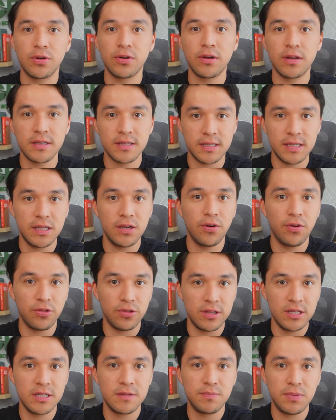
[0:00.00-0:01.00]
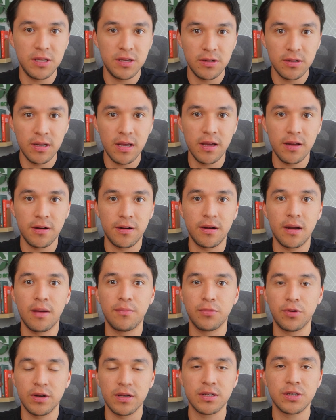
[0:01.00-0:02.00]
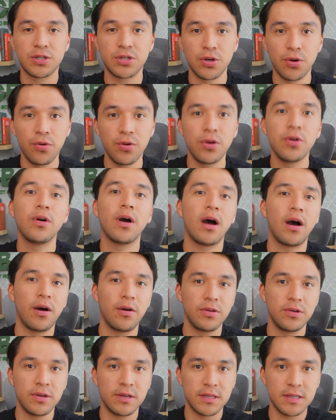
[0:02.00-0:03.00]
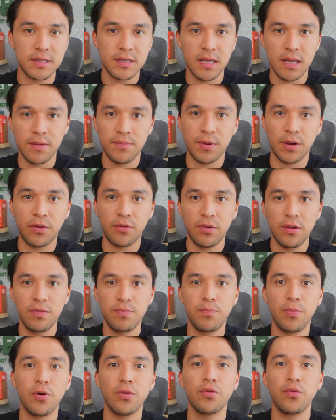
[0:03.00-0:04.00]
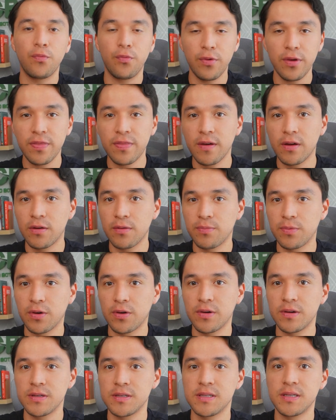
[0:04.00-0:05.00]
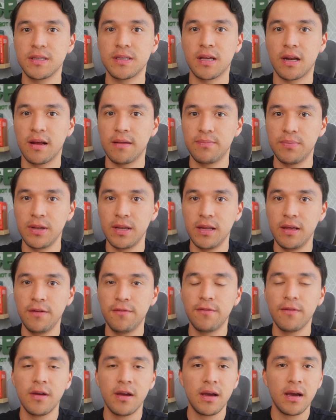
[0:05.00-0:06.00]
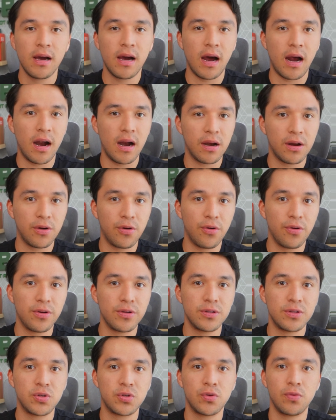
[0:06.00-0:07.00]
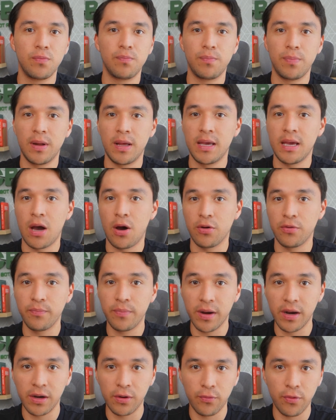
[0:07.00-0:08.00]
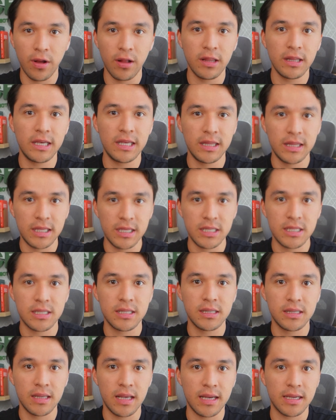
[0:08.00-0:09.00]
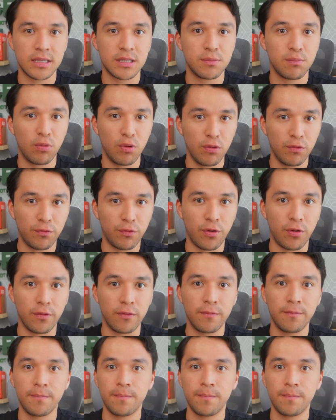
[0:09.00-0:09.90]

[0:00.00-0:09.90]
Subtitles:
you're gonna see on this video later, I'm gonna show you how you can set up a grid bot with the cryptocurrencies that I believe are going to play out very well in this next bull run.